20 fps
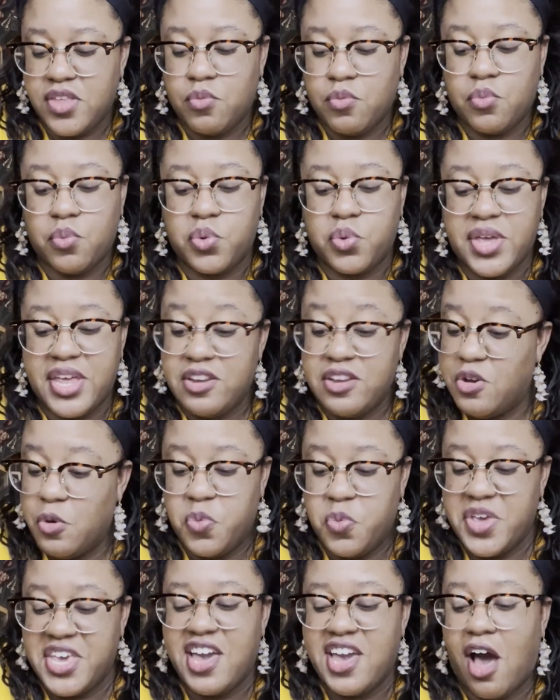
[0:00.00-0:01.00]
when
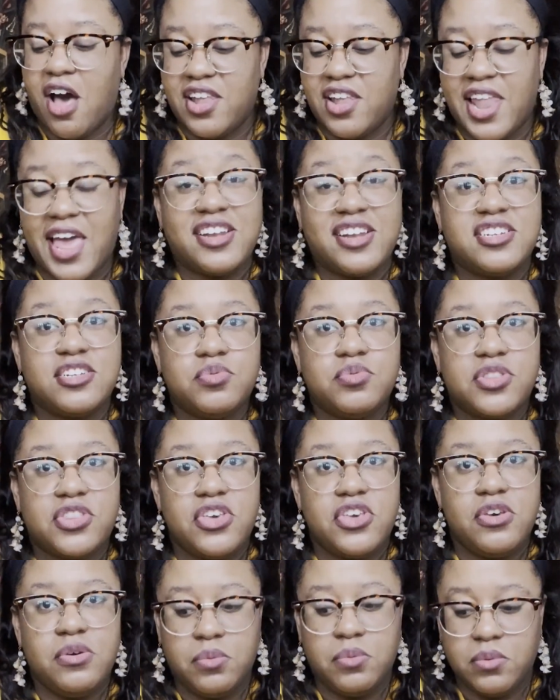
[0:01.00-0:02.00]
we got landed with
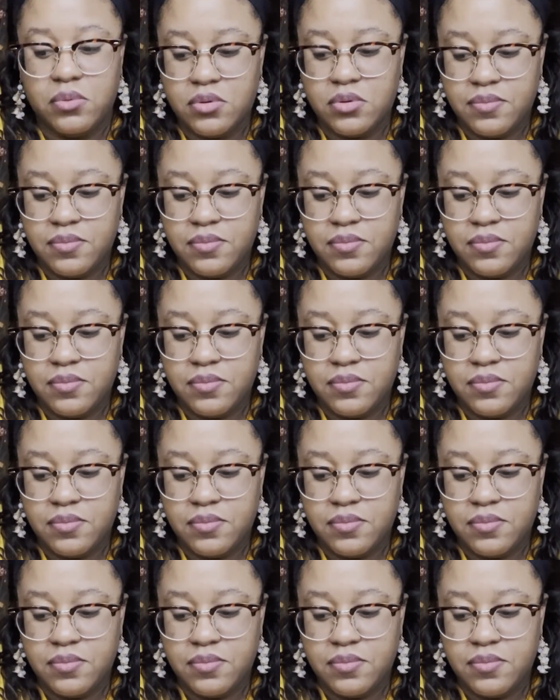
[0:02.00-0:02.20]
you.